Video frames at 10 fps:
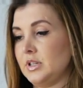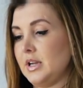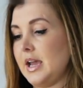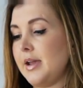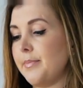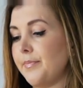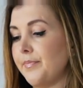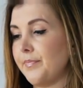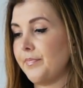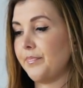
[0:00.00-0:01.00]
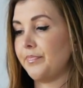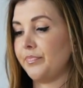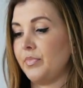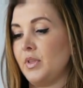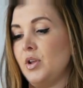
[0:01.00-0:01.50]
Okay,
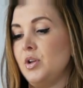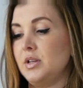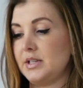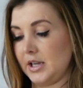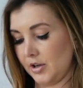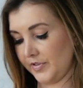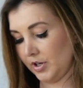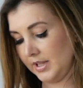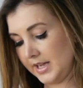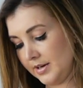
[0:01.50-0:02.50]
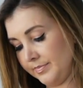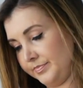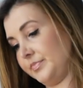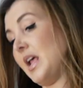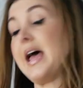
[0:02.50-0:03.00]
take off our lid.
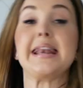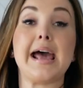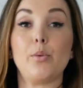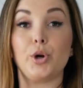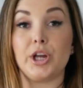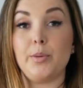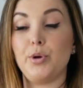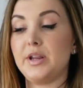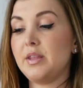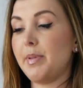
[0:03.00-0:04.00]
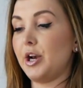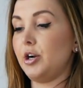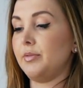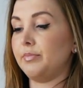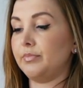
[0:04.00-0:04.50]
Now we're gonna put in the butter.